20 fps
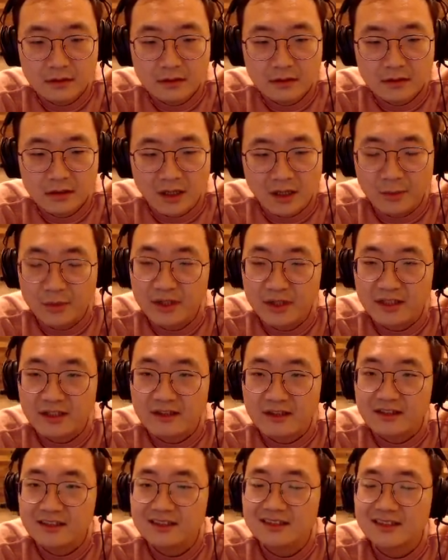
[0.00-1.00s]
I'm putting in
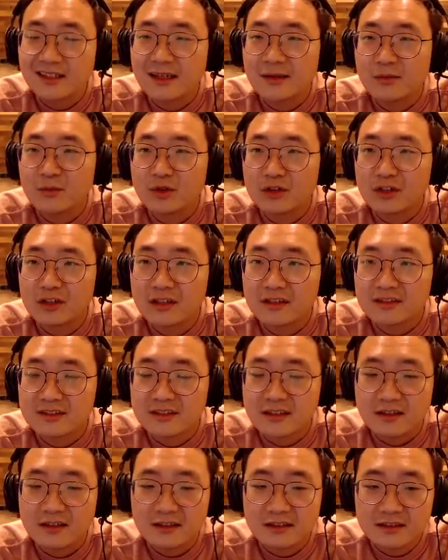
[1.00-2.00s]
the same work as
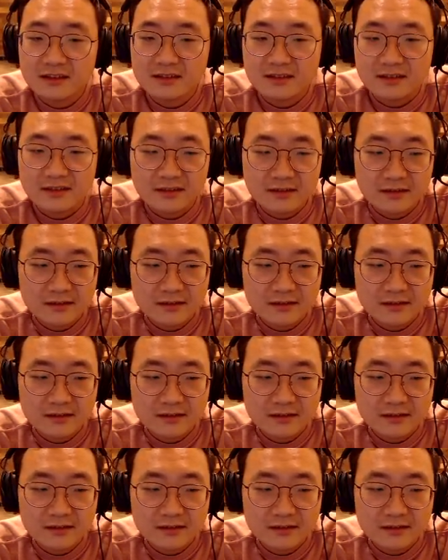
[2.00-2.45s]
others, and